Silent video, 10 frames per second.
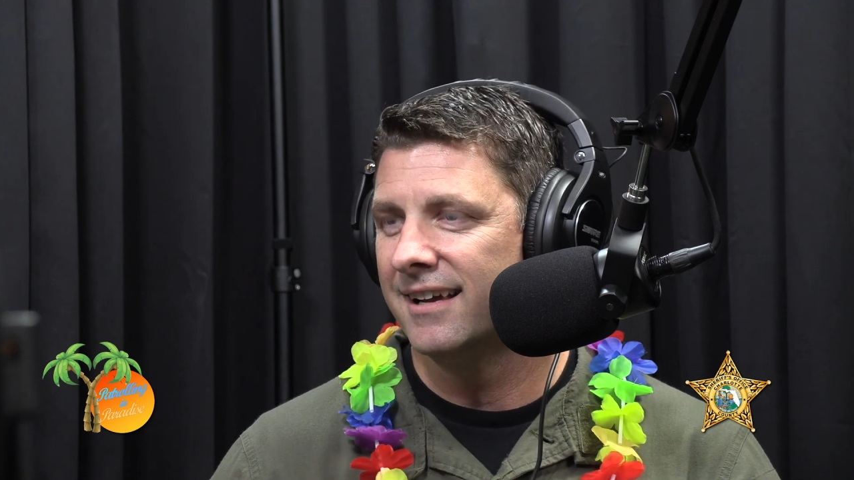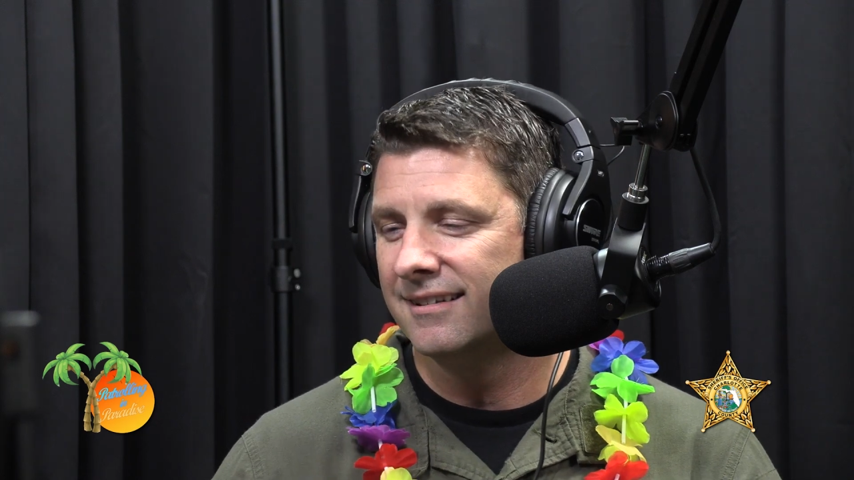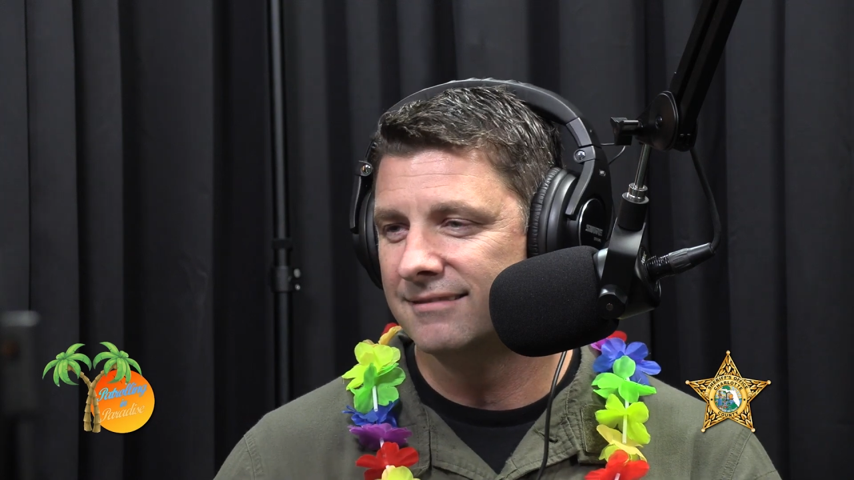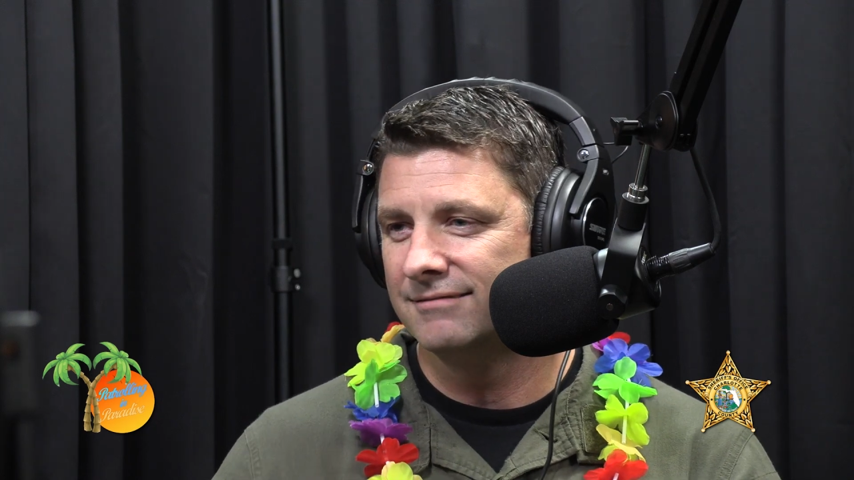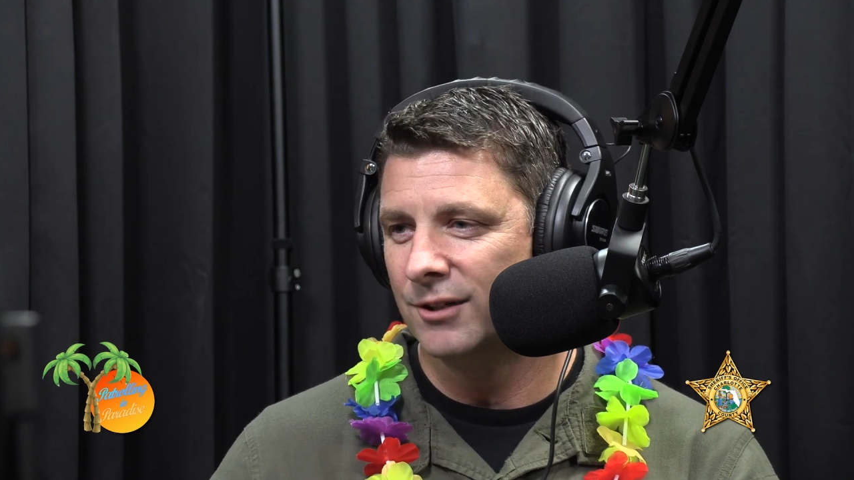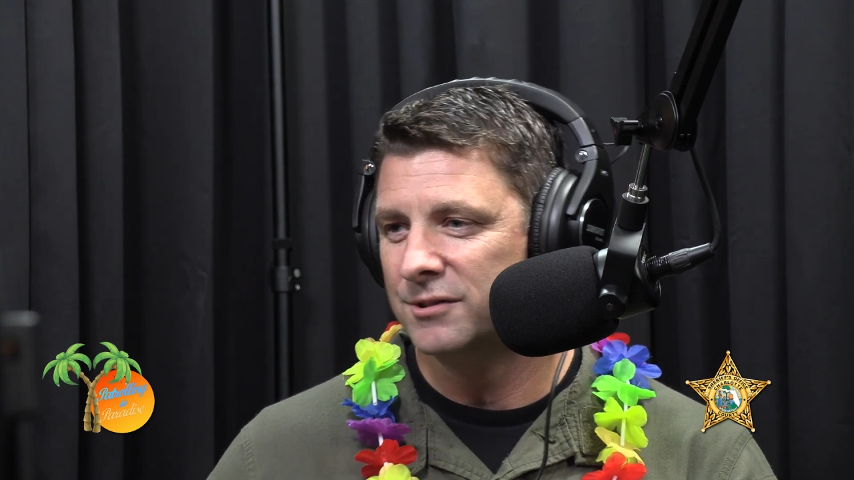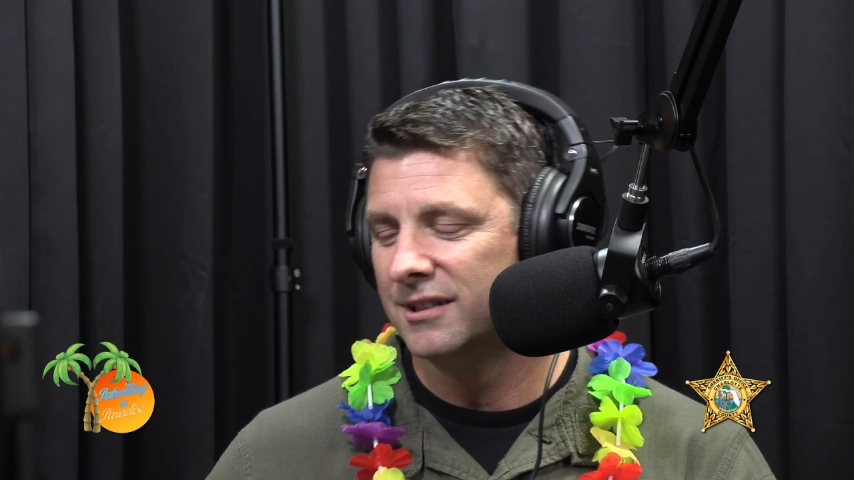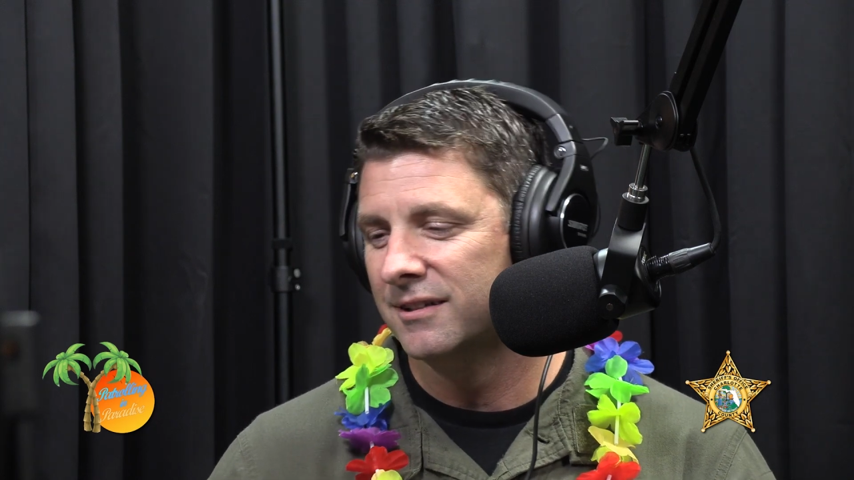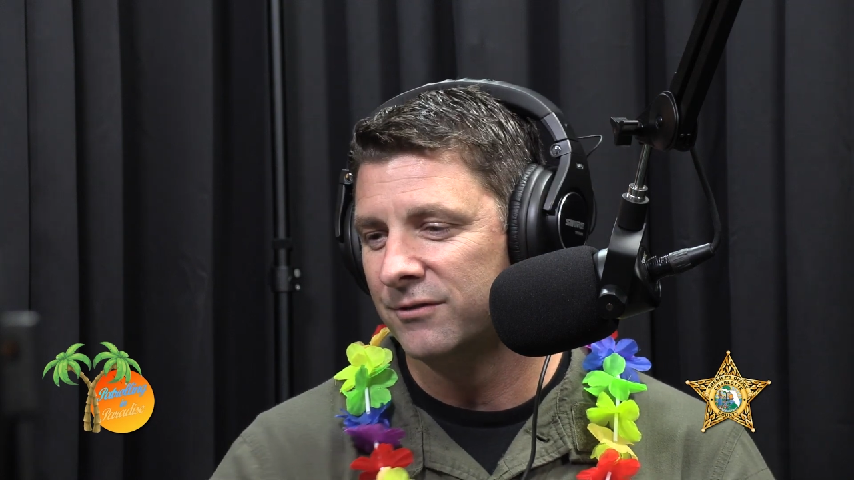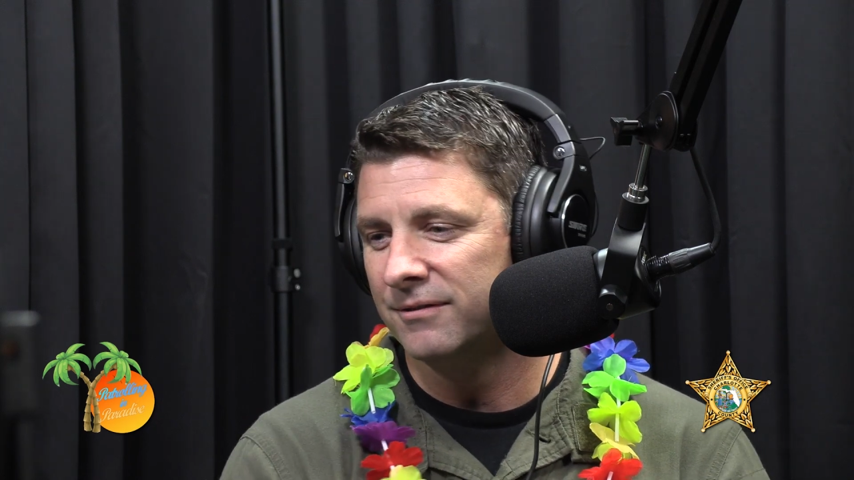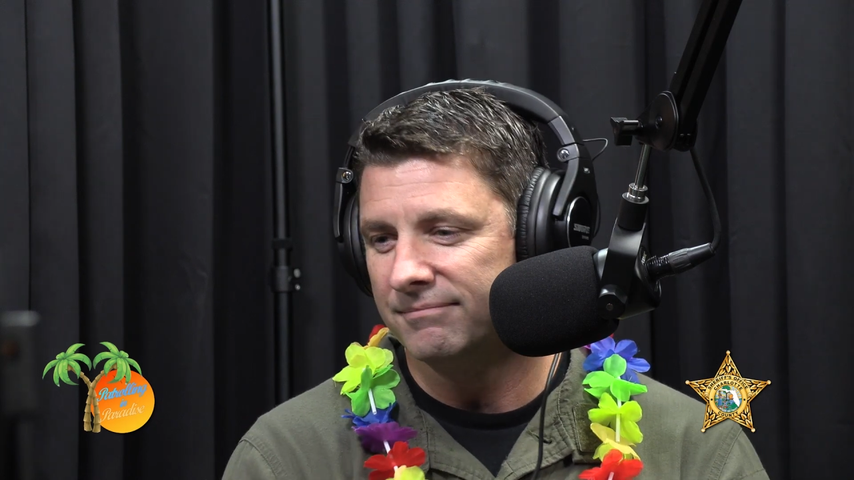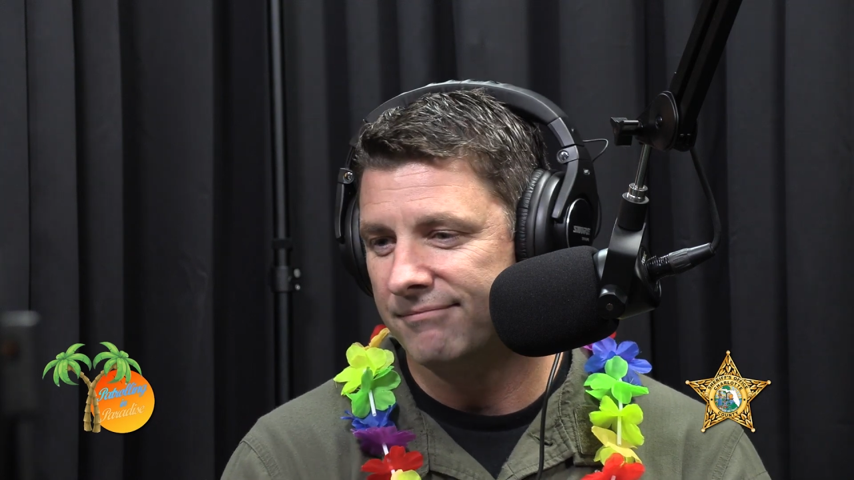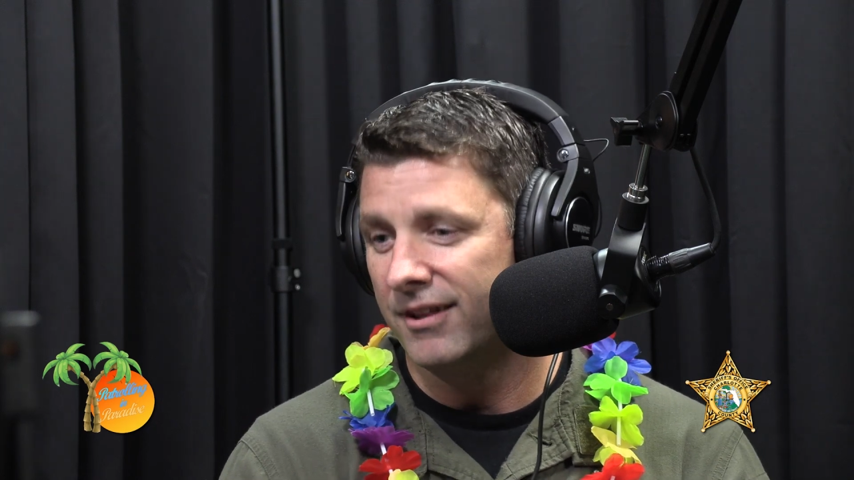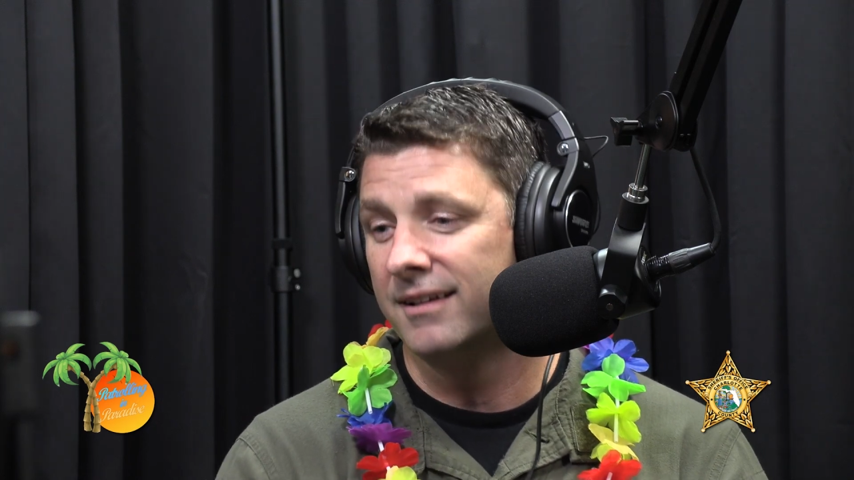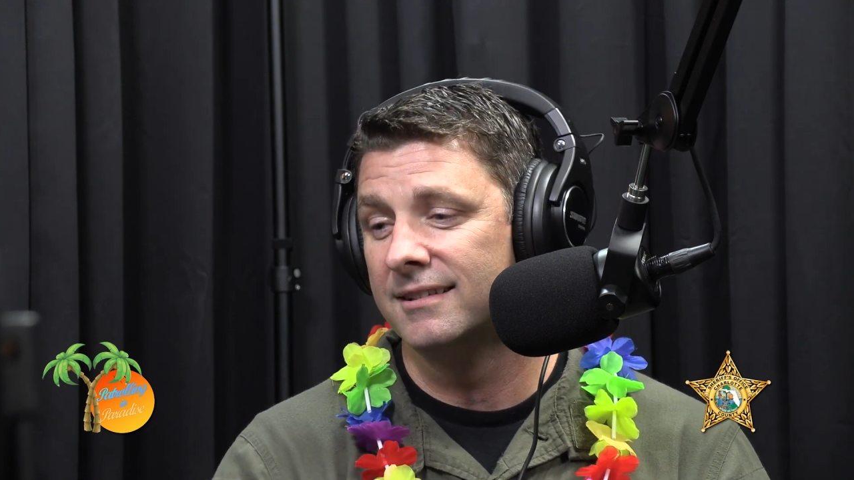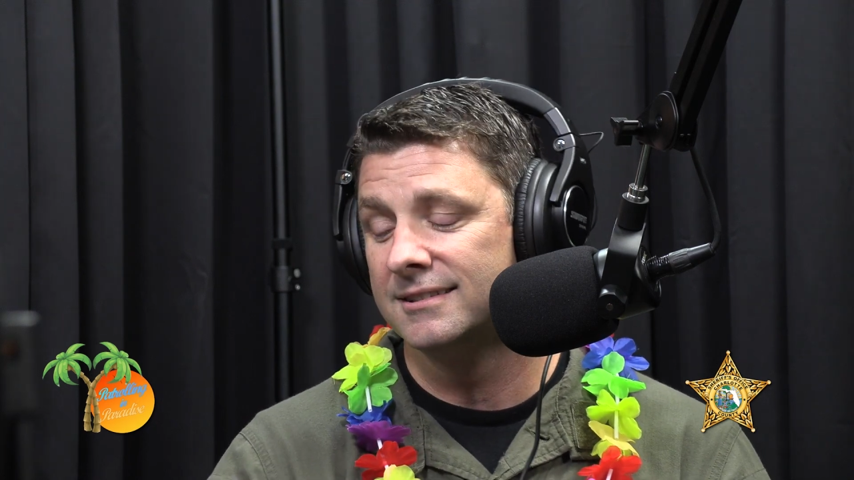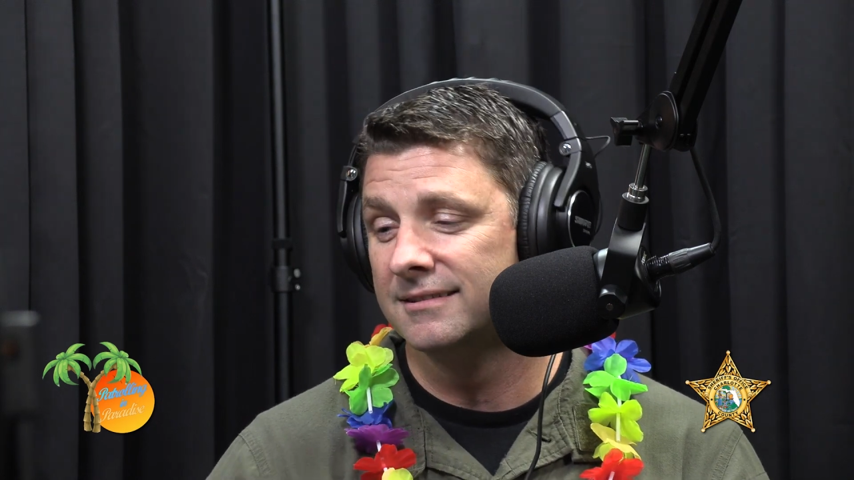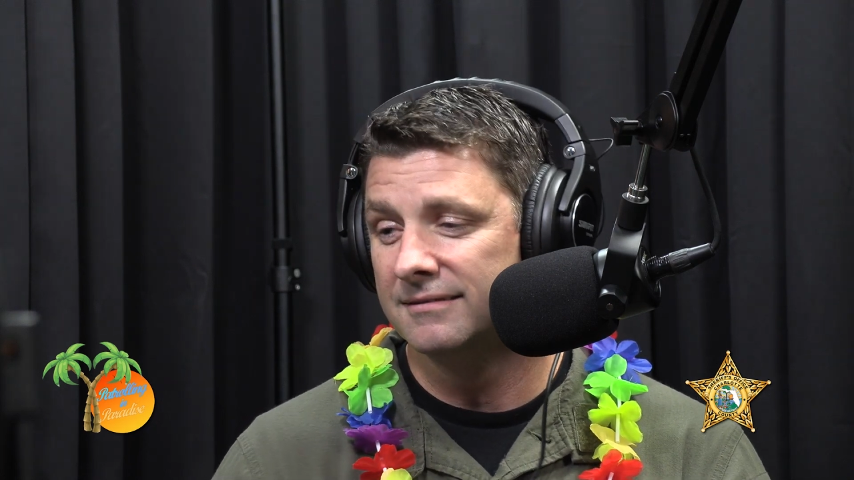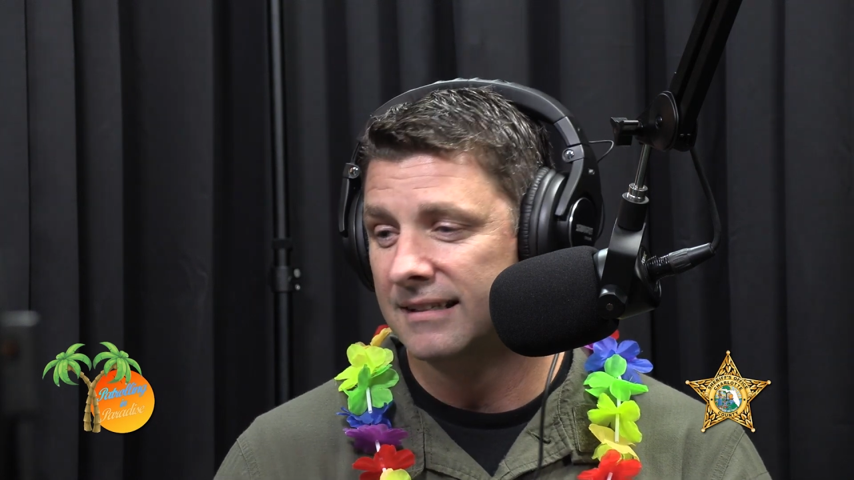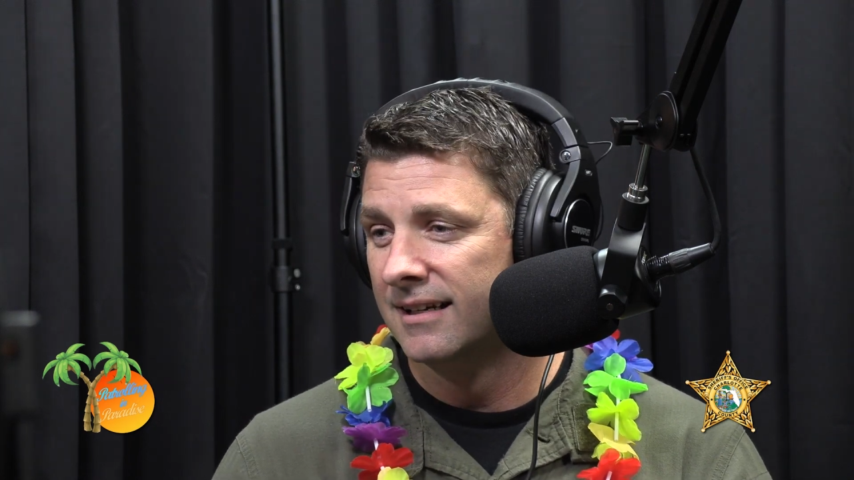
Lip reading: and go see different things and